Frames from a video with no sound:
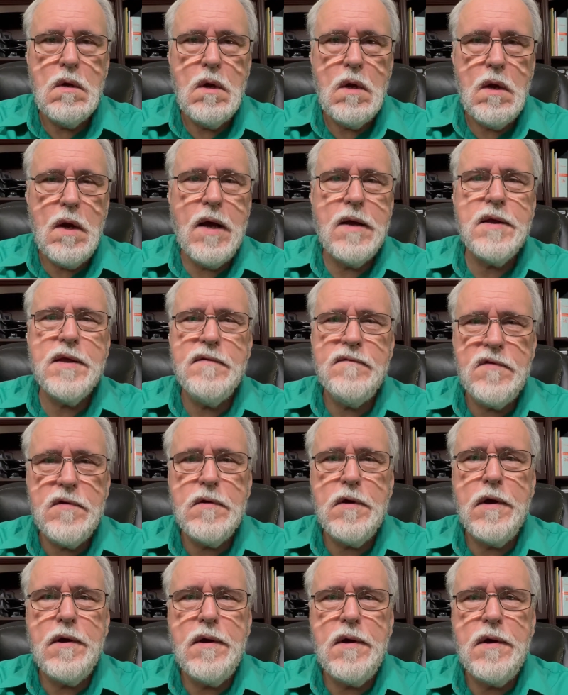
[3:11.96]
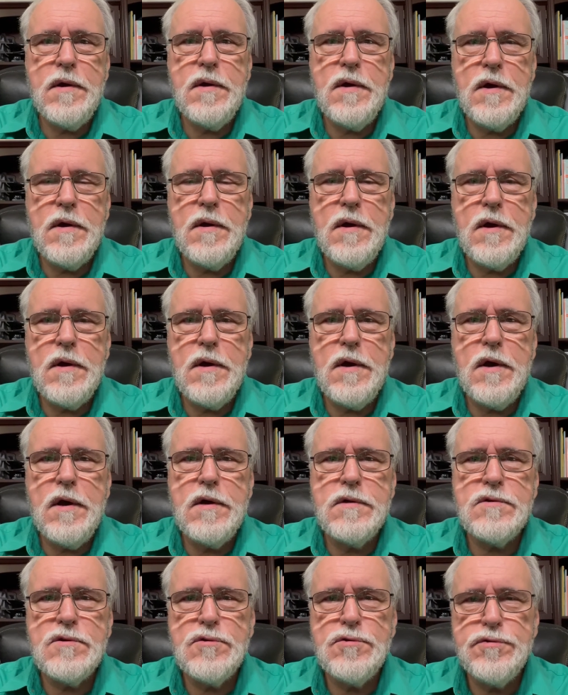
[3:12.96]
I'll give you
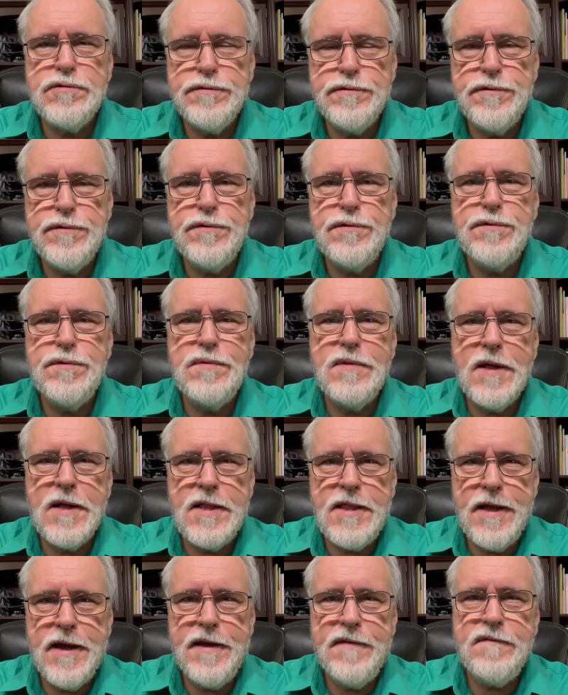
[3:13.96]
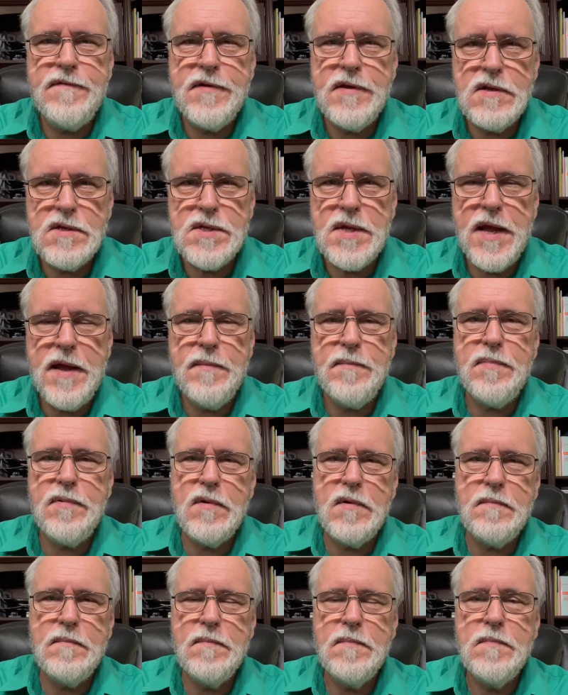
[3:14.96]
a true life
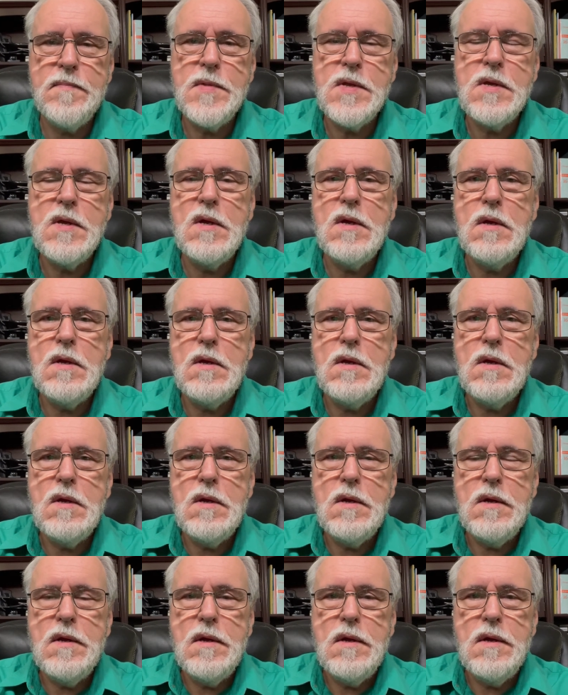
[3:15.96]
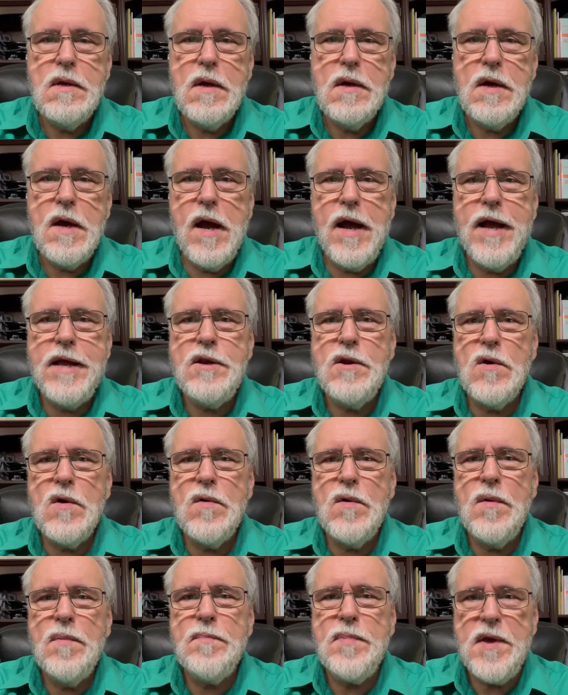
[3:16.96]
example. I
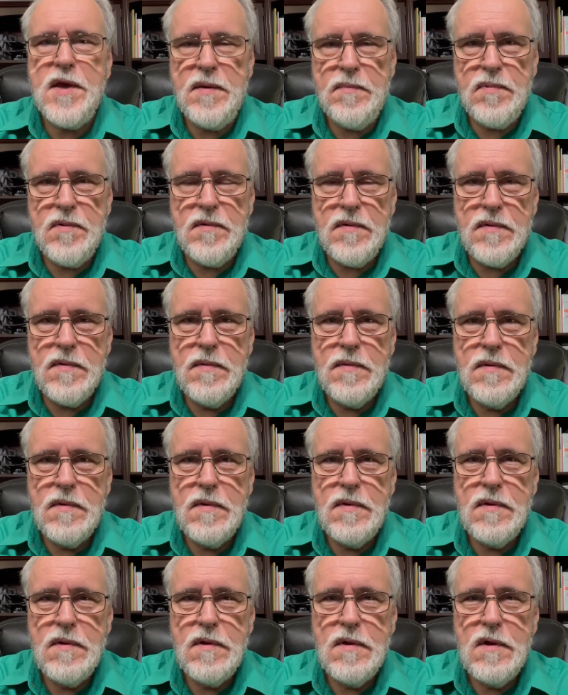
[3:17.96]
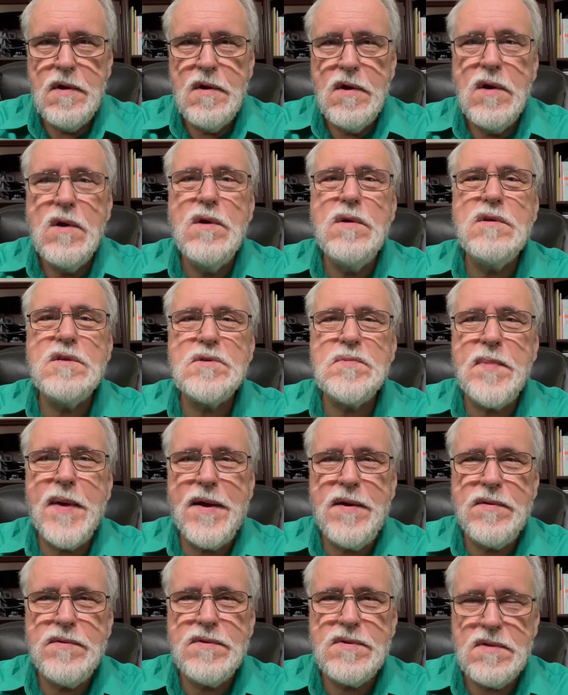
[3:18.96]
know people whose
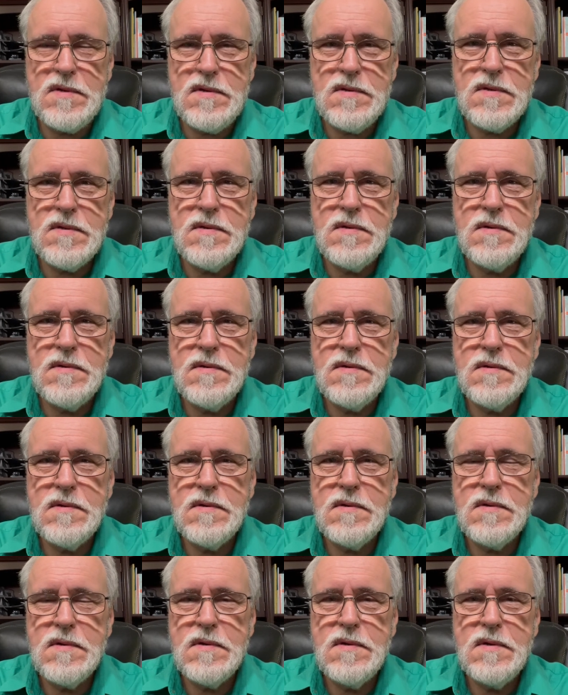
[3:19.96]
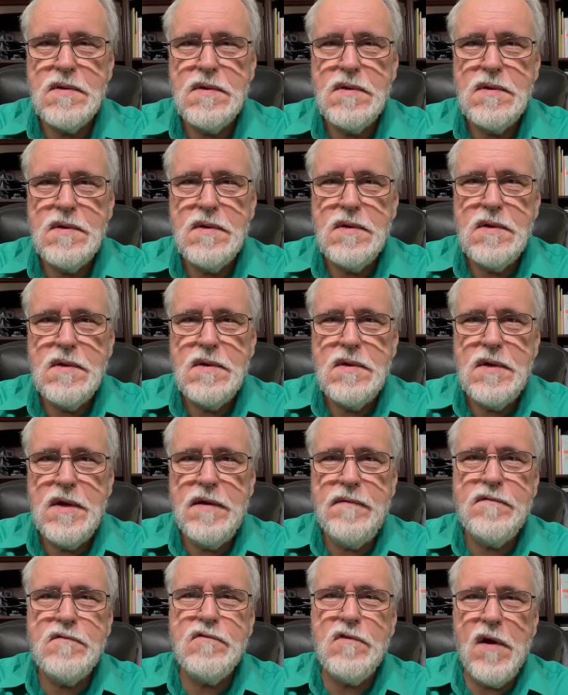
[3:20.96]
spouses
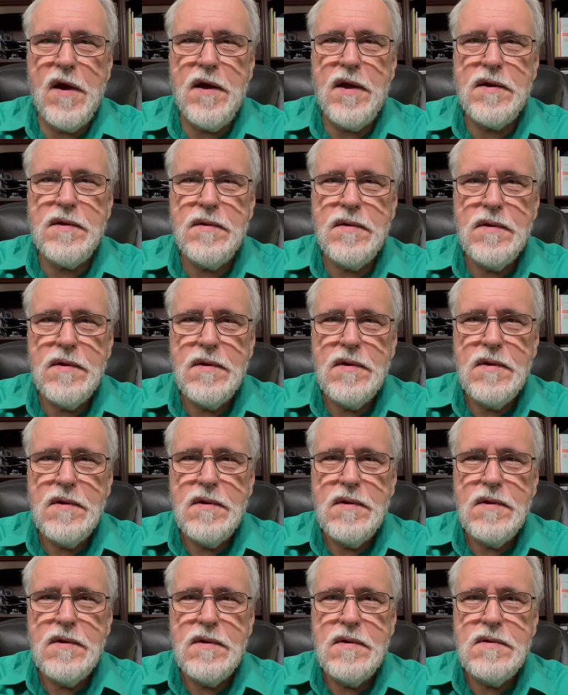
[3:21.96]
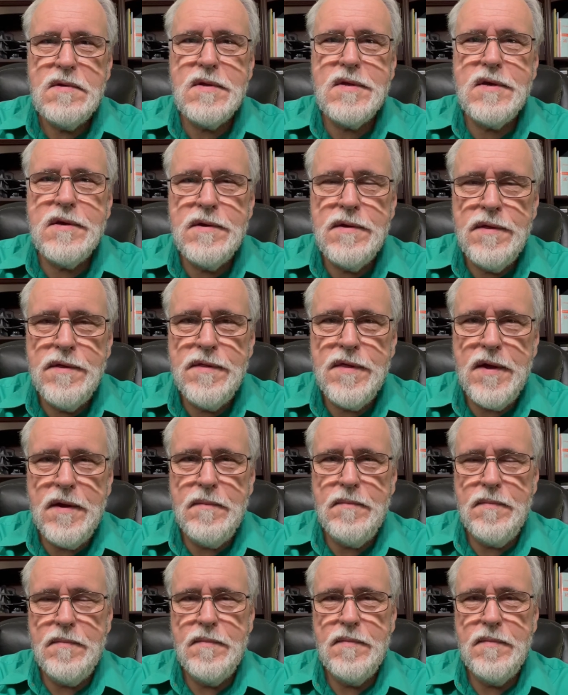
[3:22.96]
have tried to kill them.